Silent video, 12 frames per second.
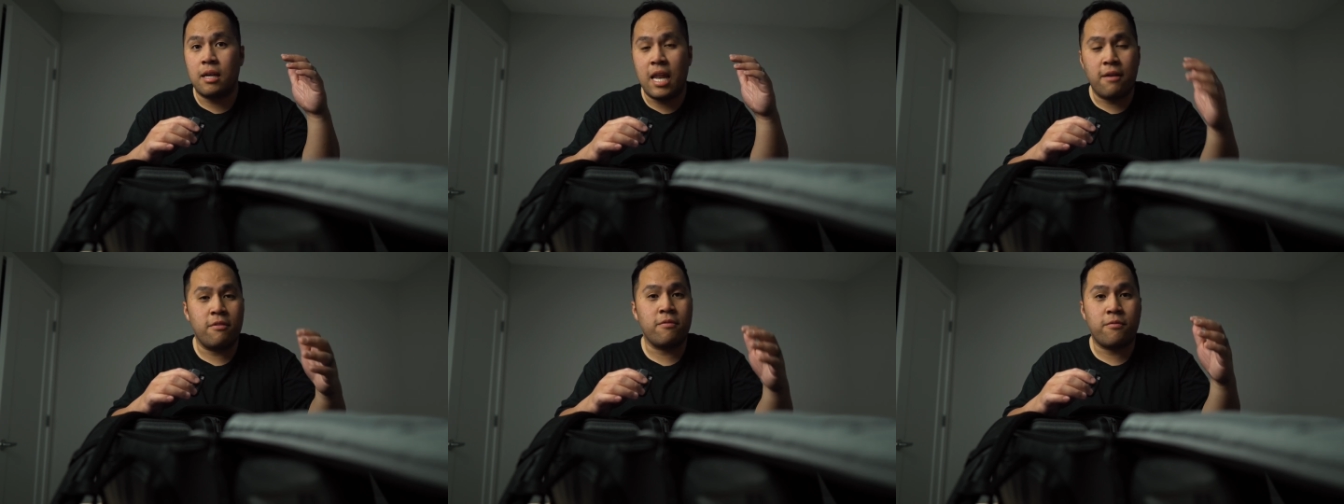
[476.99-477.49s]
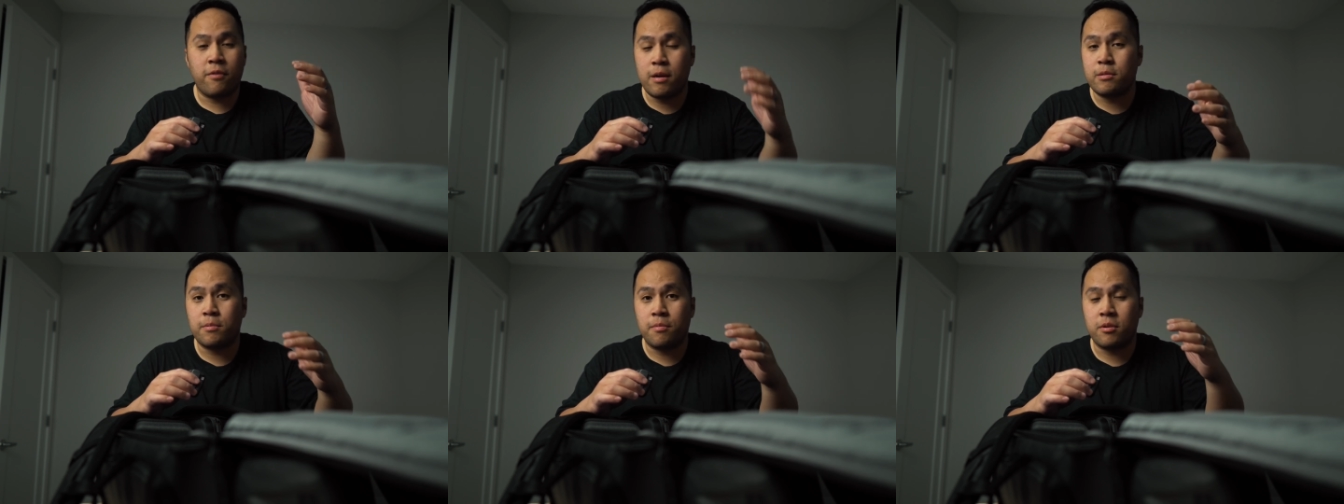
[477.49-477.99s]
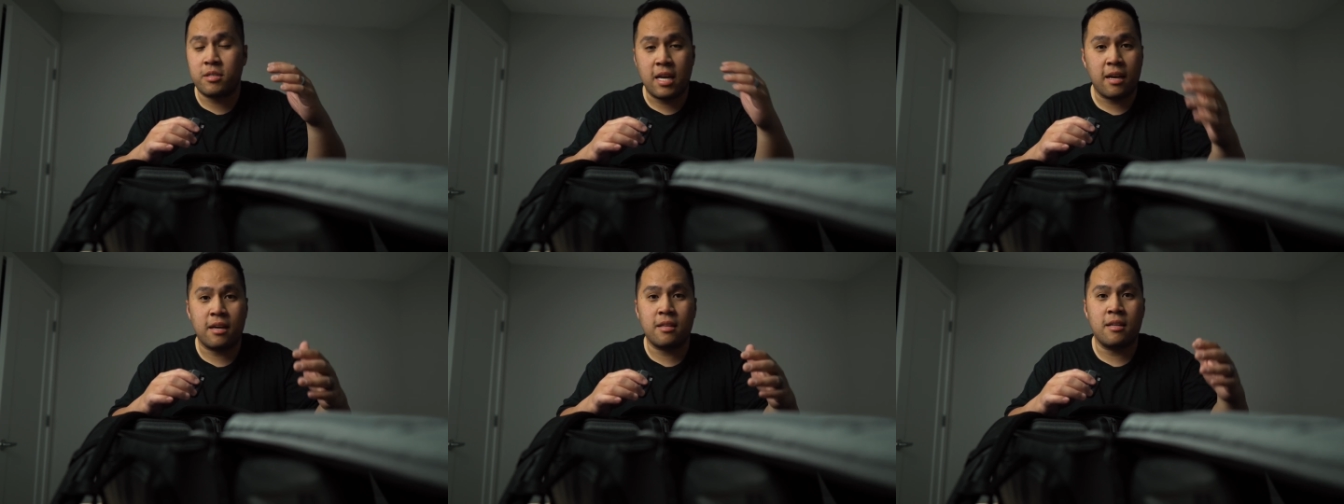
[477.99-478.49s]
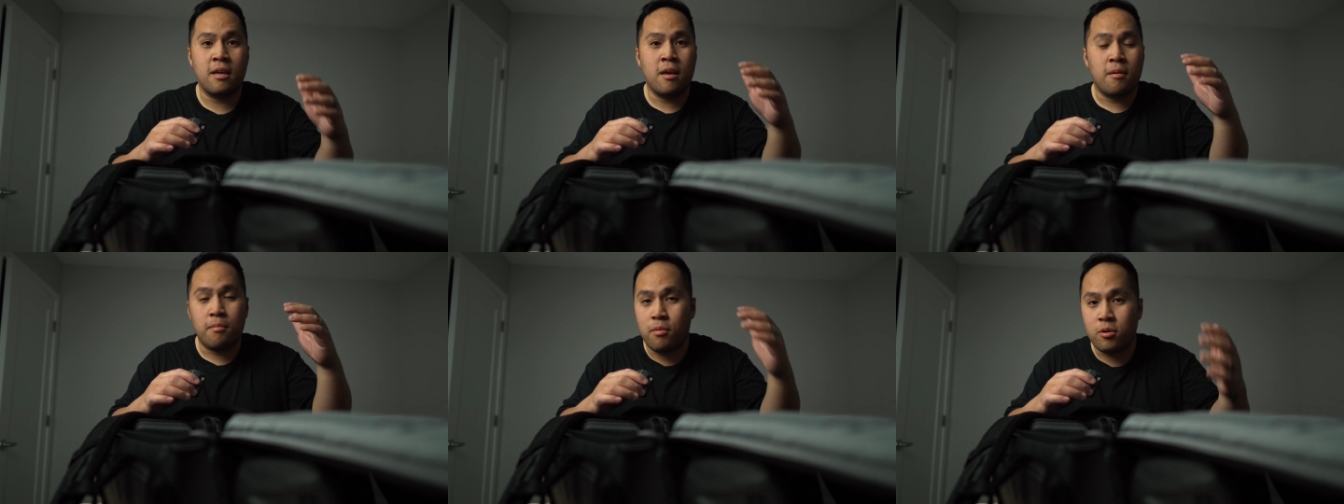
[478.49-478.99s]
11 frames per second
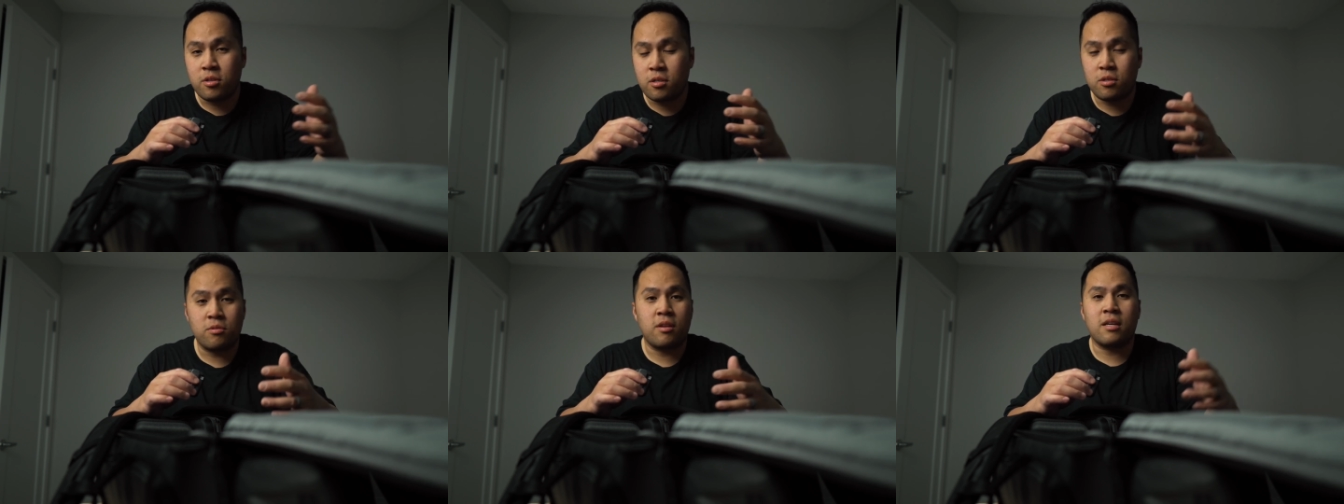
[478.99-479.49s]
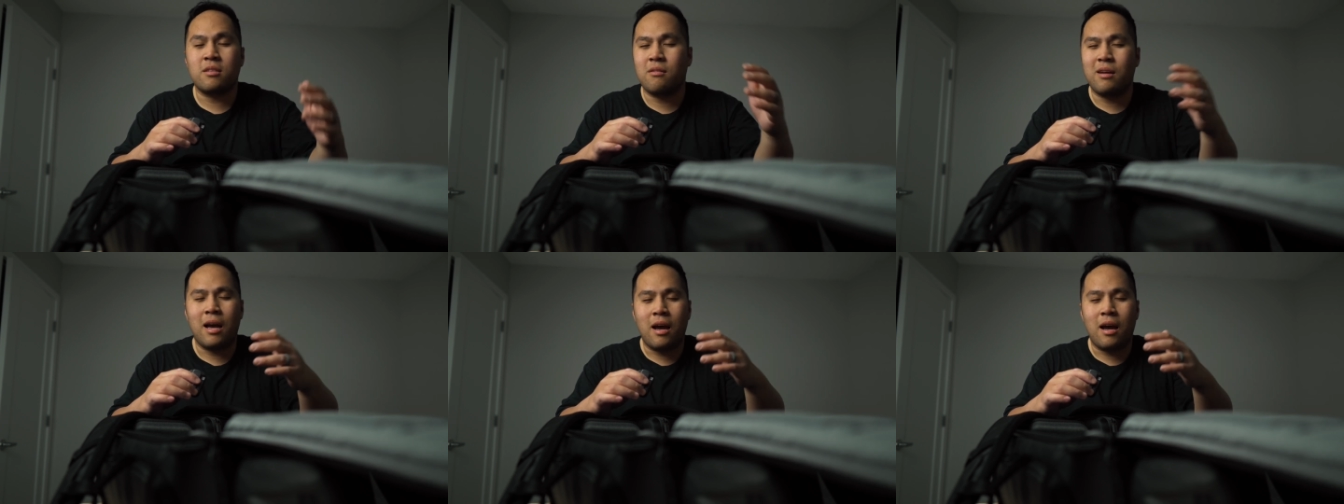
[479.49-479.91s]
burst shooting. So